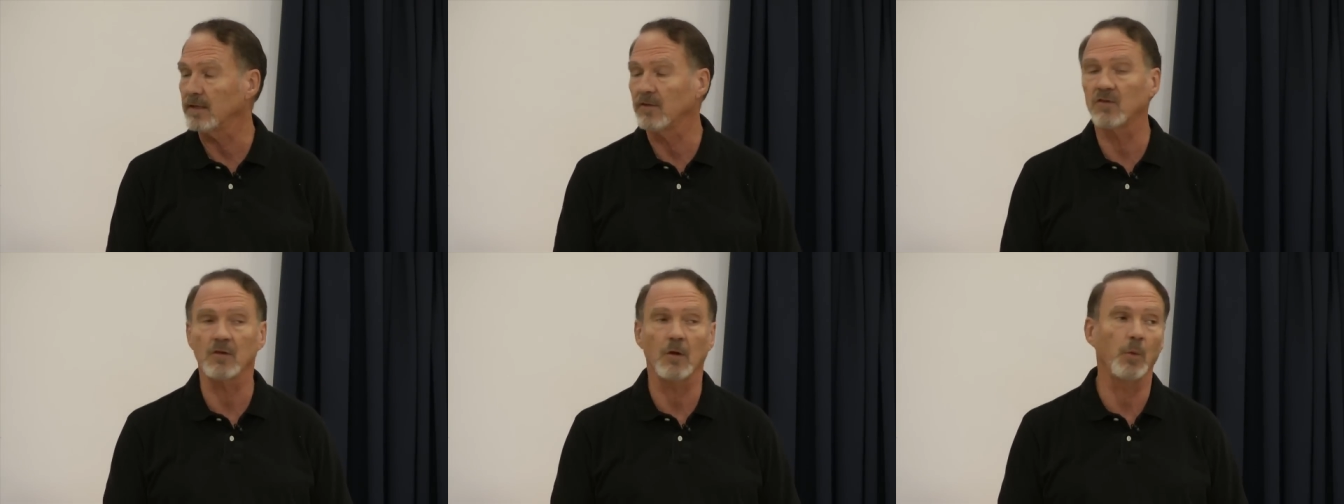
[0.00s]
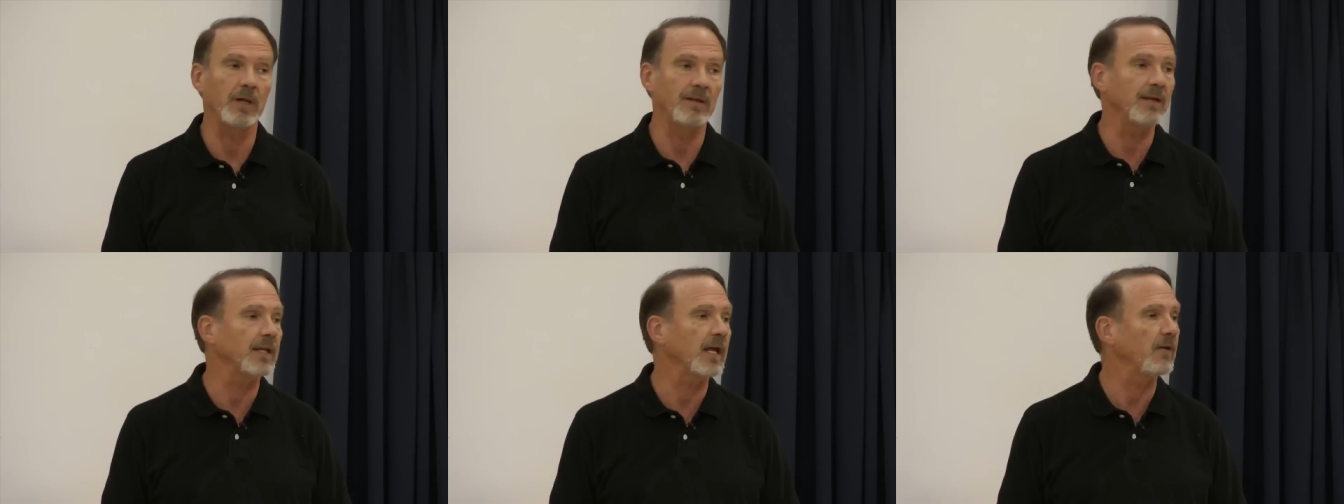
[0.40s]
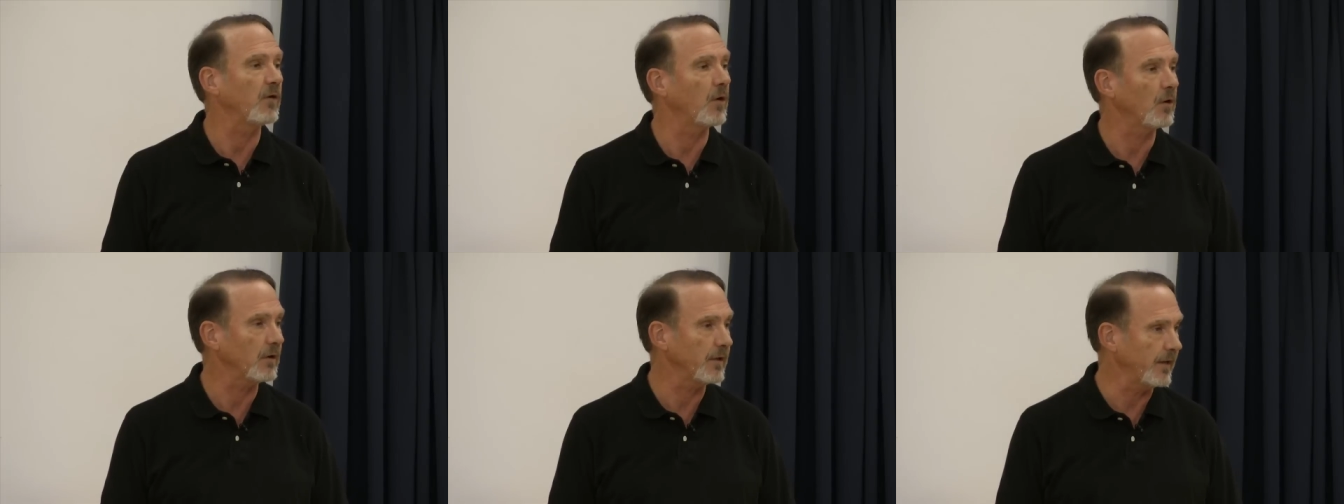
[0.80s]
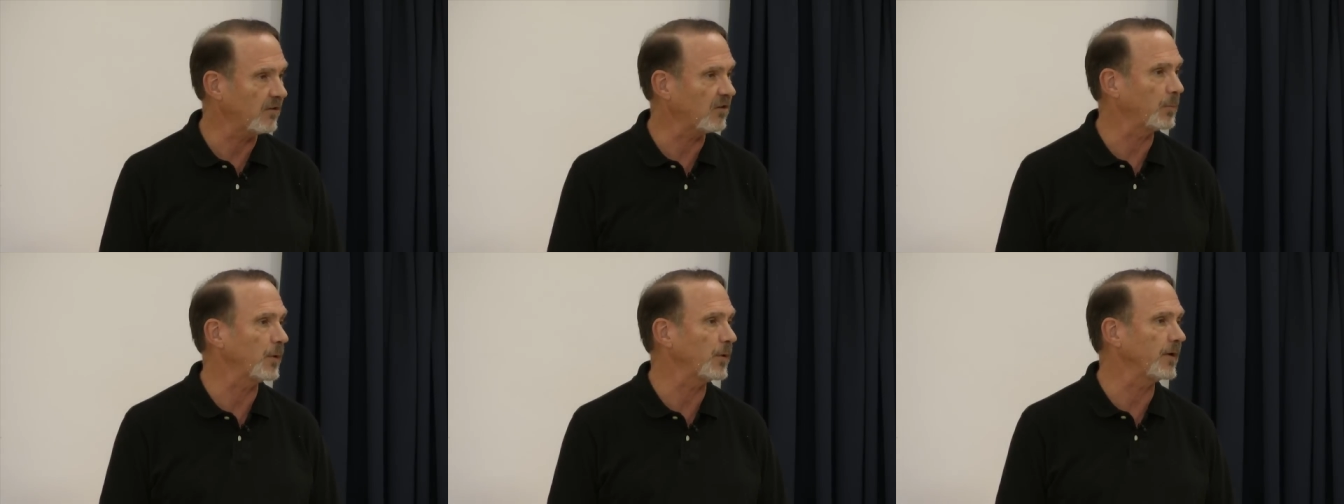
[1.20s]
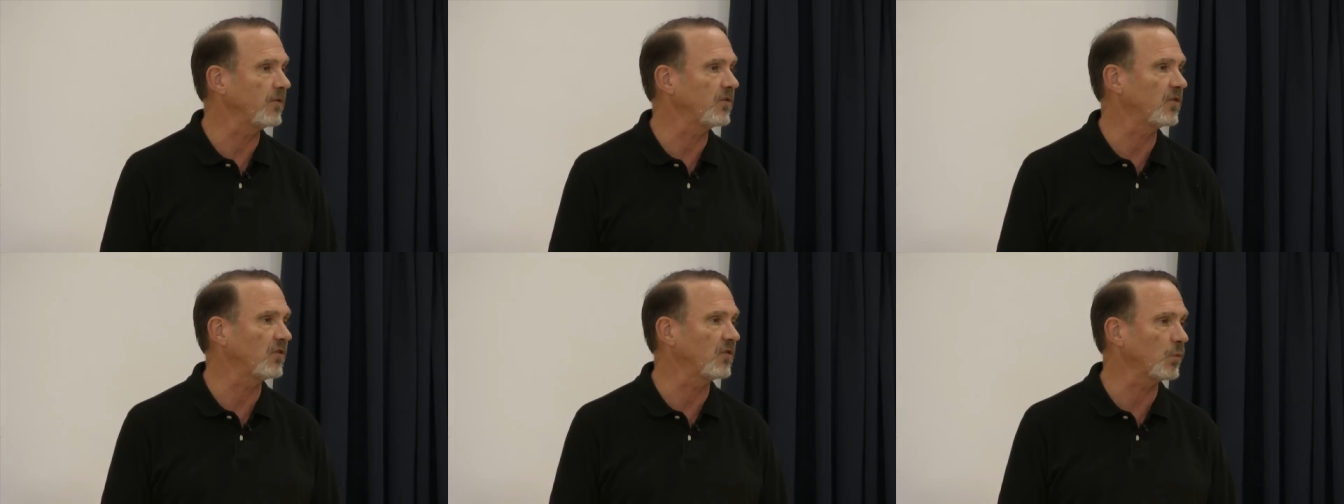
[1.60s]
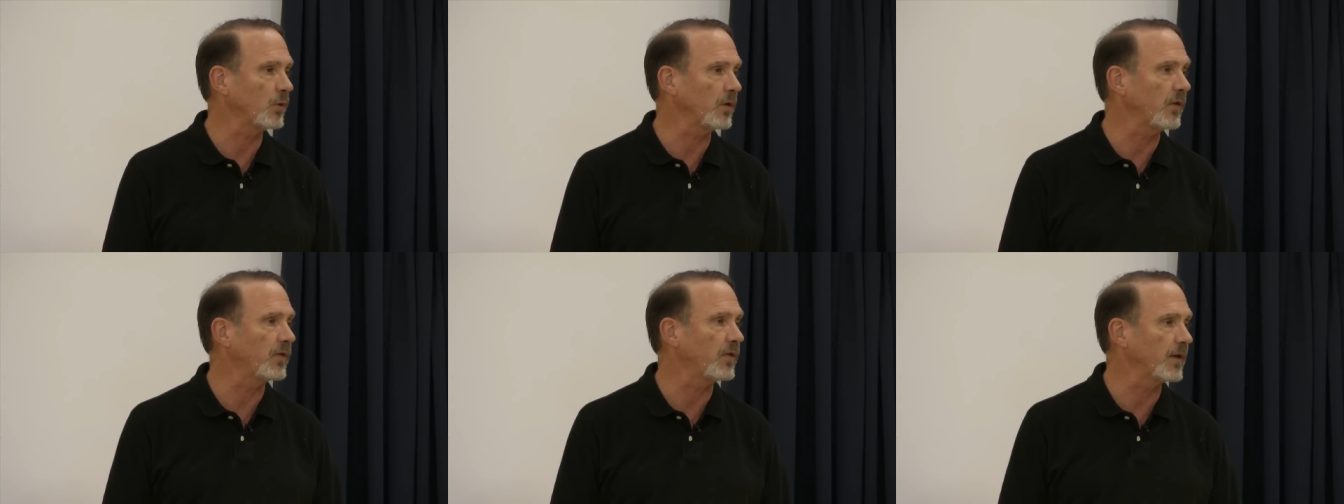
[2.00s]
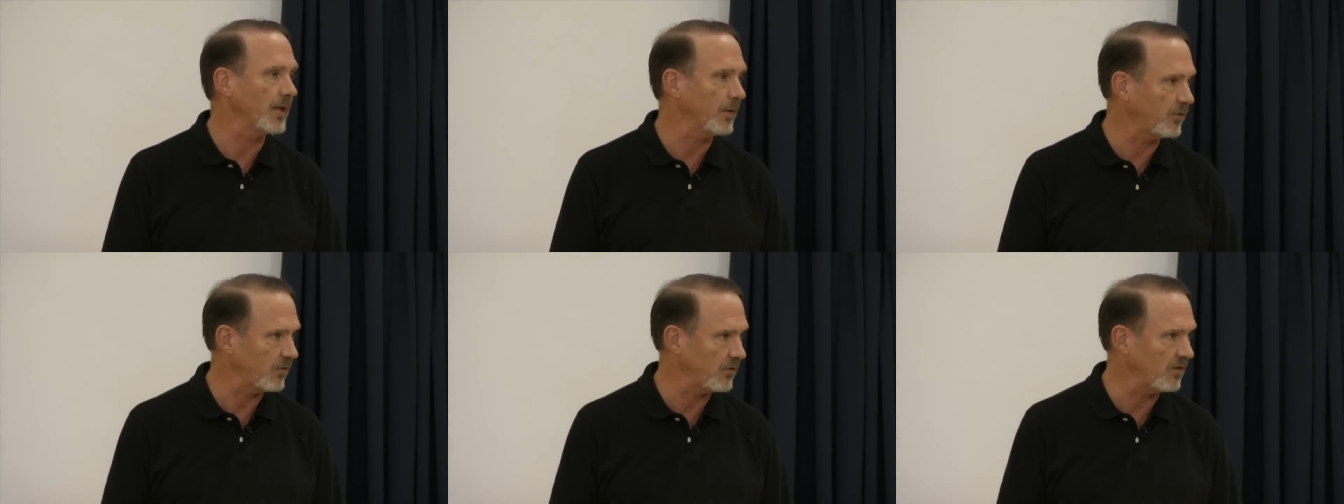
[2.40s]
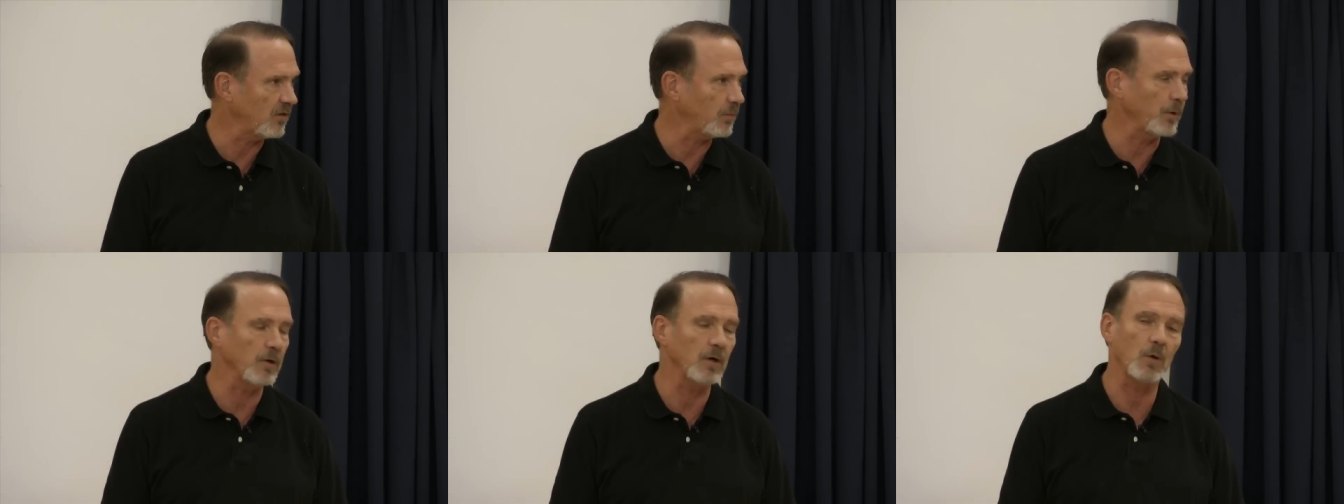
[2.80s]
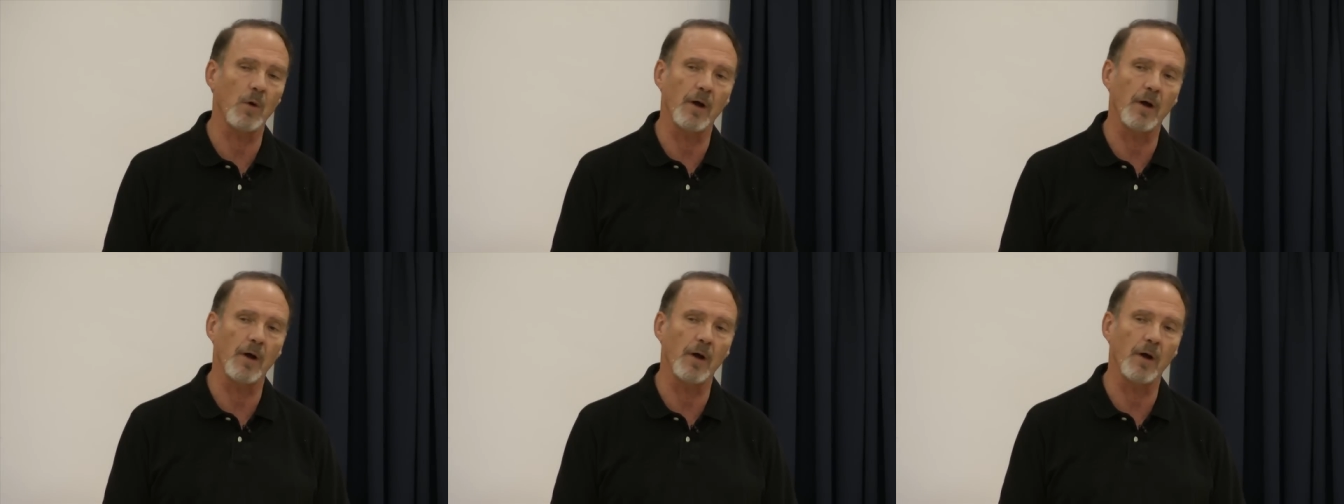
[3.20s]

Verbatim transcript: And so we did have early experiences with the gifts of the Spirit,